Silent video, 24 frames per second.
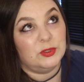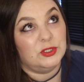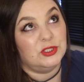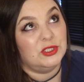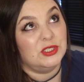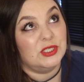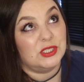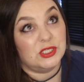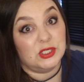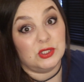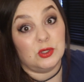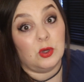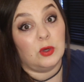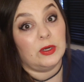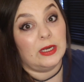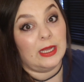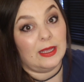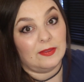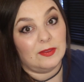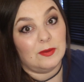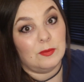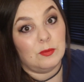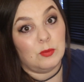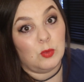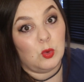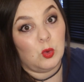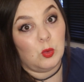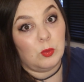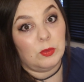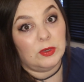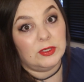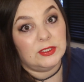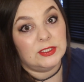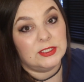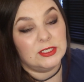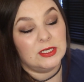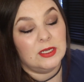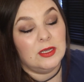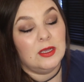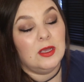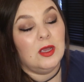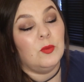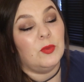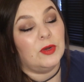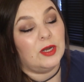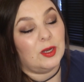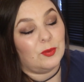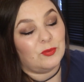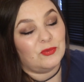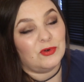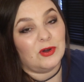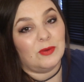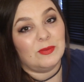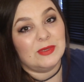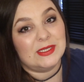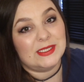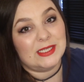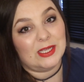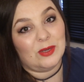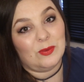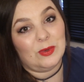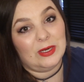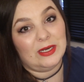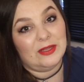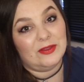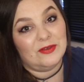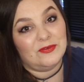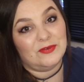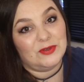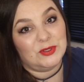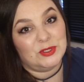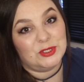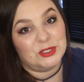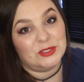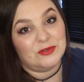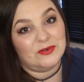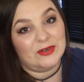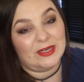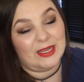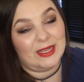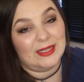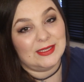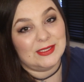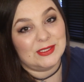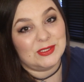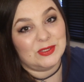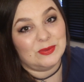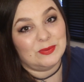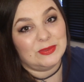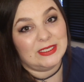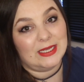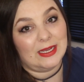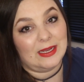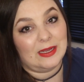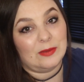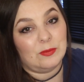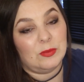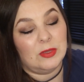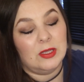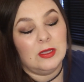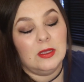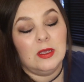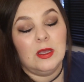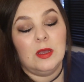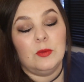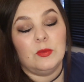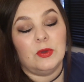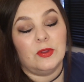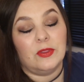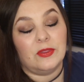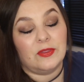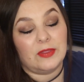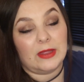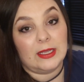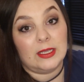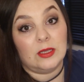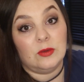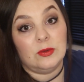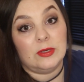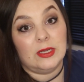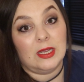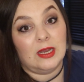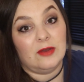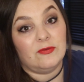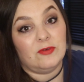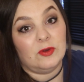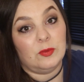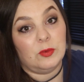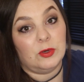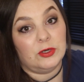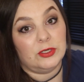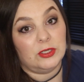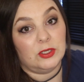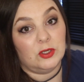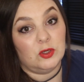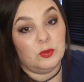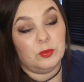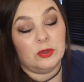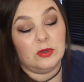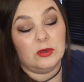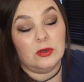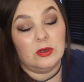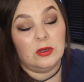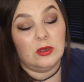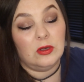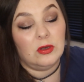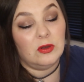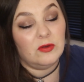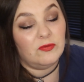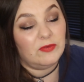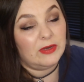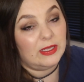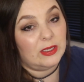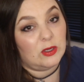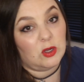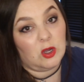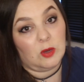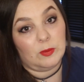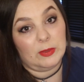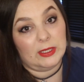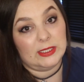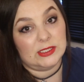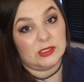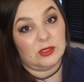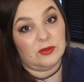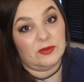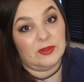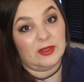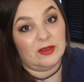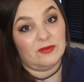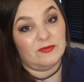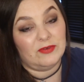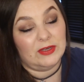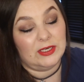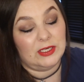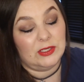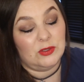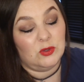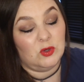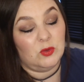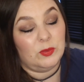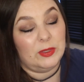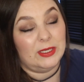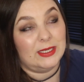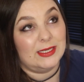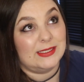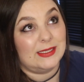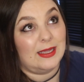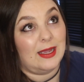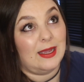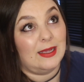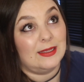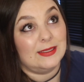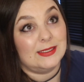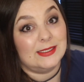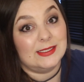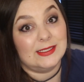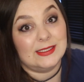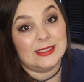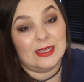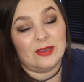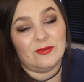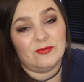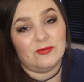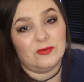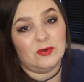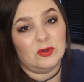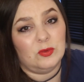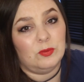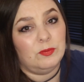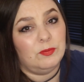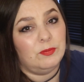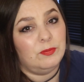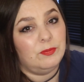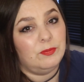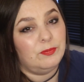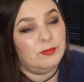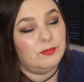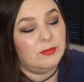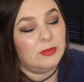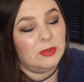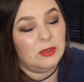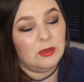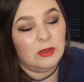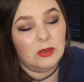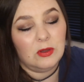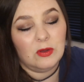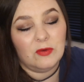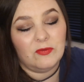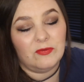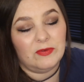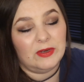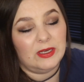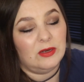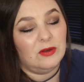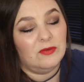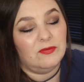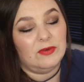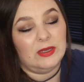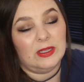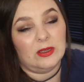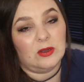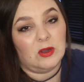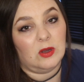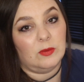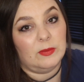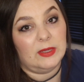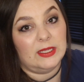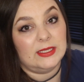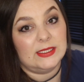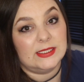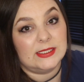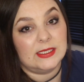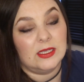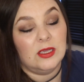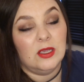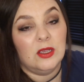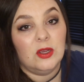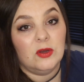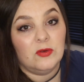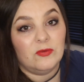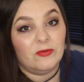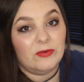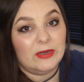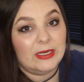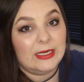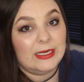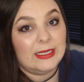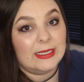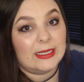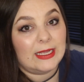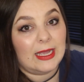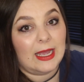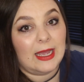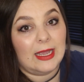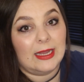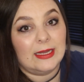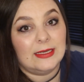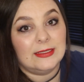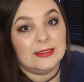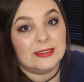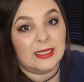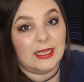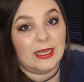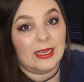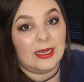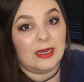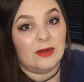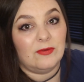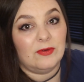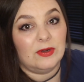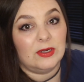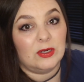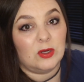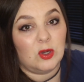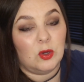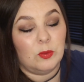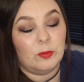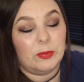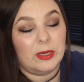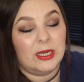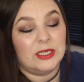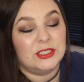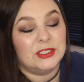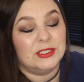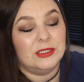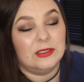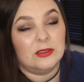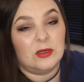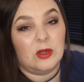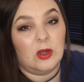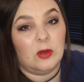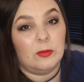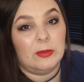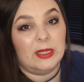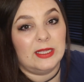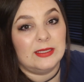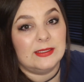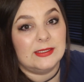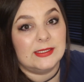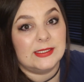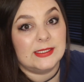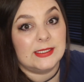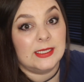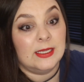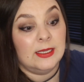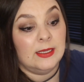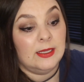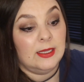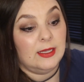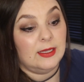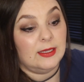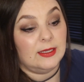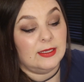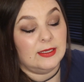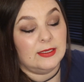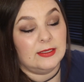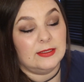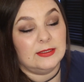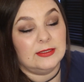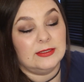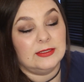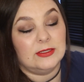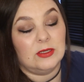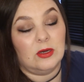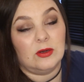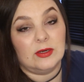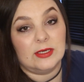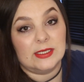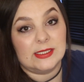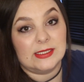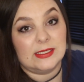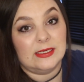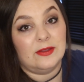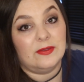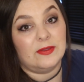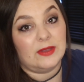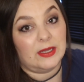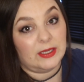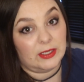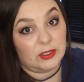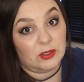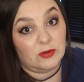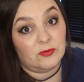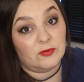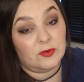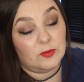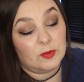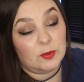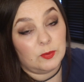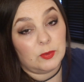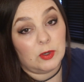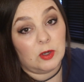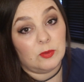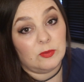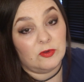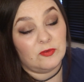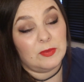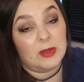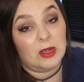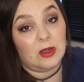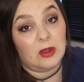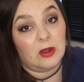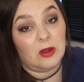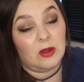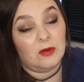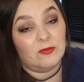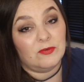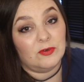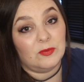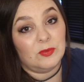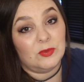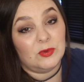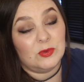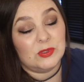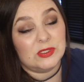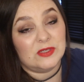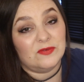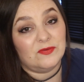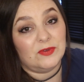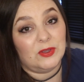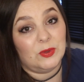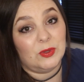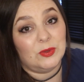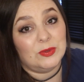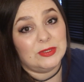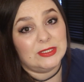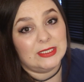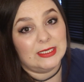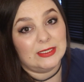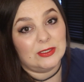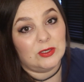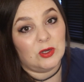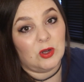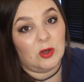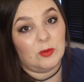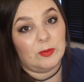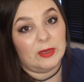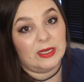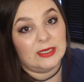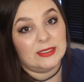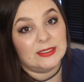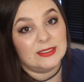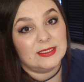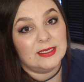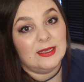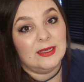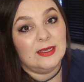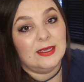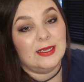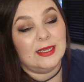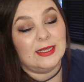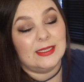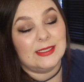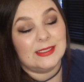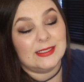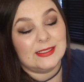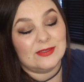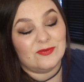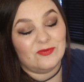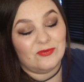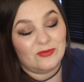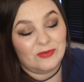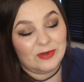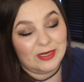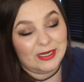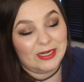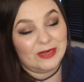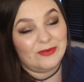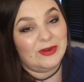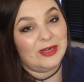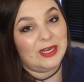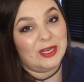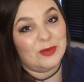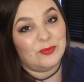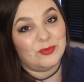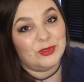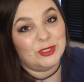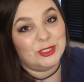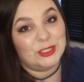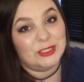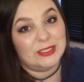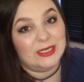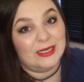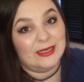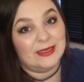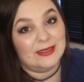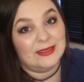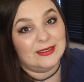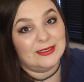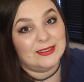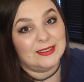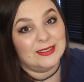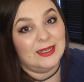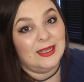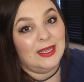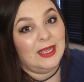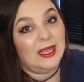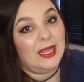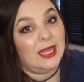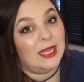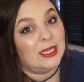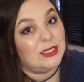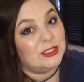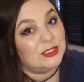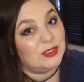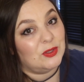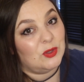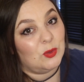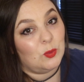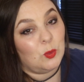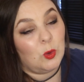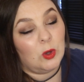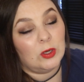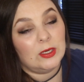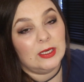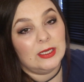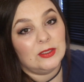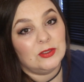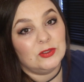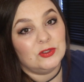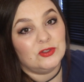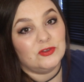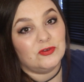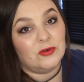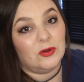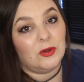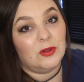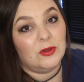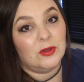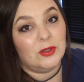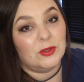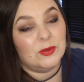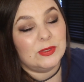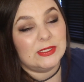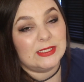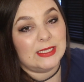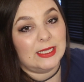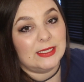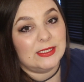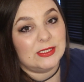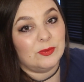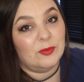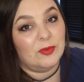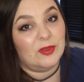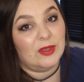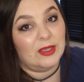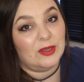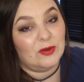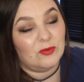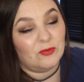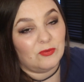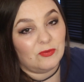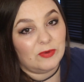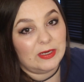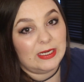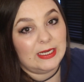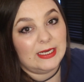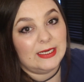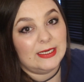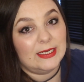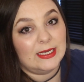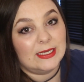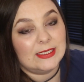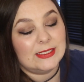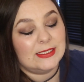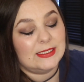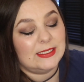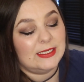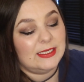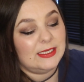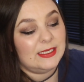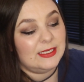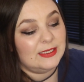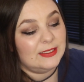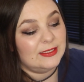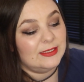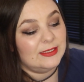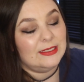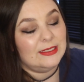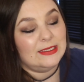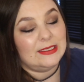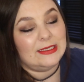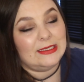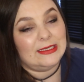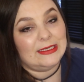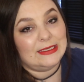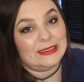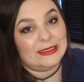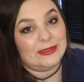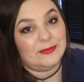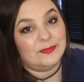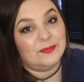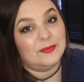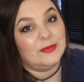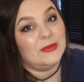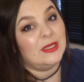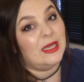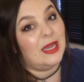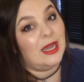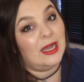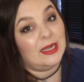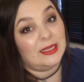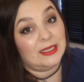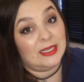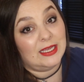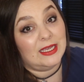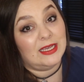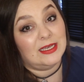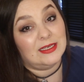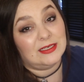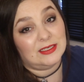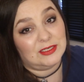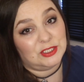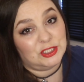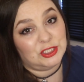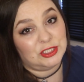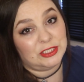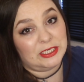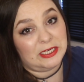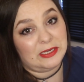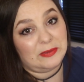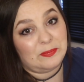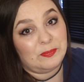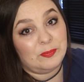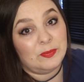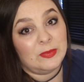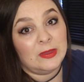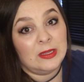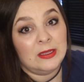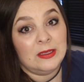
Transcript: but just not at the moment. But I promise I will in the future again sometime. But thank you to everybody who put lovely comments on that video, because I had several lovely, lovely comments, really kind, caring, compassionate comments. And honestly, thank you from the bottom of my heart from those of you who did comment. It's really, really appreciated. And to the one little troll who said something really nasty, yeah, hang your head in shame.